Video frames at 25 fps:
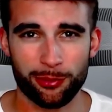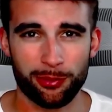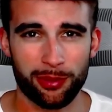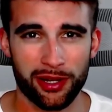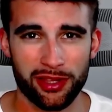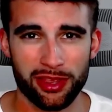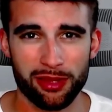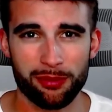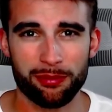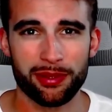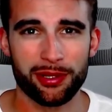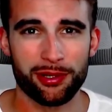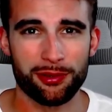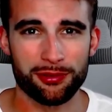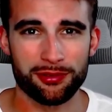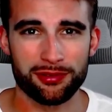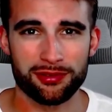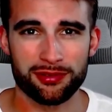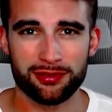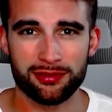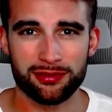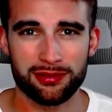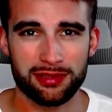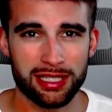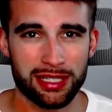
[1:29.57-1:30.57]
playing the
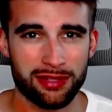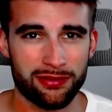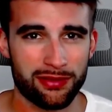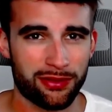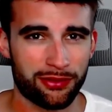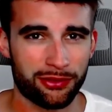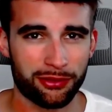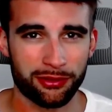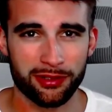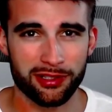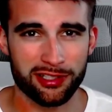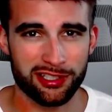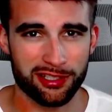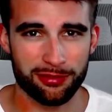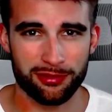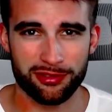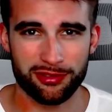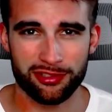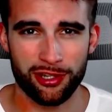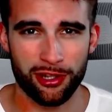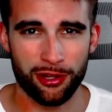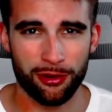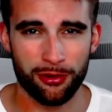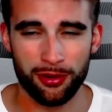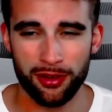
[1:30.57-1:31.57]
Bills, even if there is some
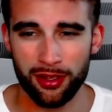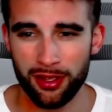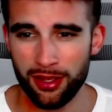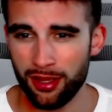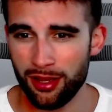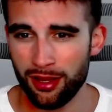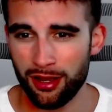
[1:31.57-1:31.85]
snow.